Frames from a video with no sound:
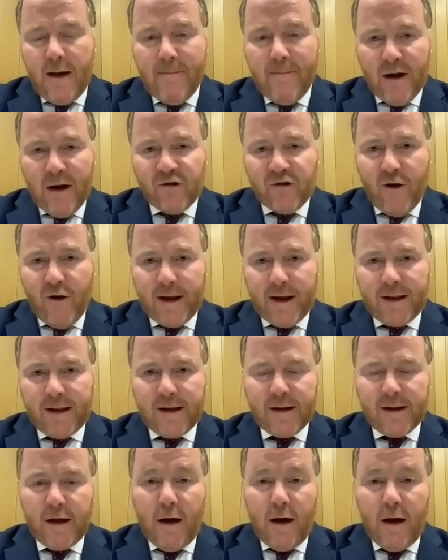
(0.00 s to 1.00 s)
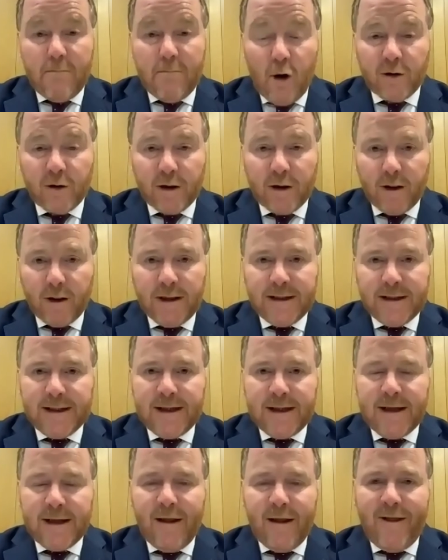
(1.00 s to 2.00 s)
metrics, a model
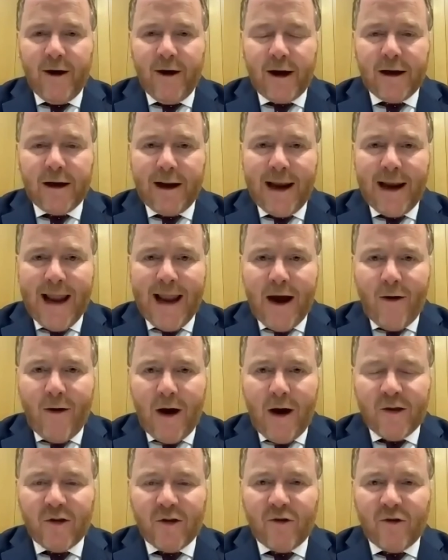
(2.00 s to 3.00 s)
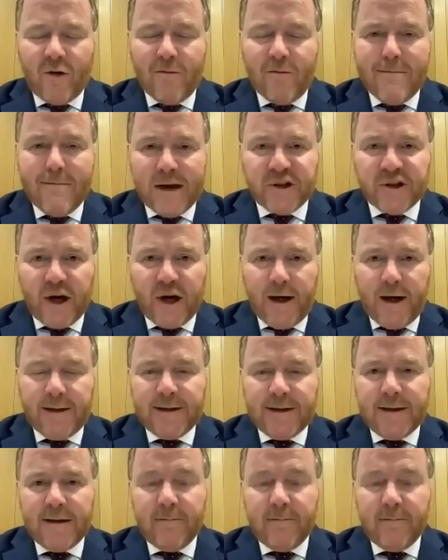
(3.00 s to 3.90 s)
that can allow us to measure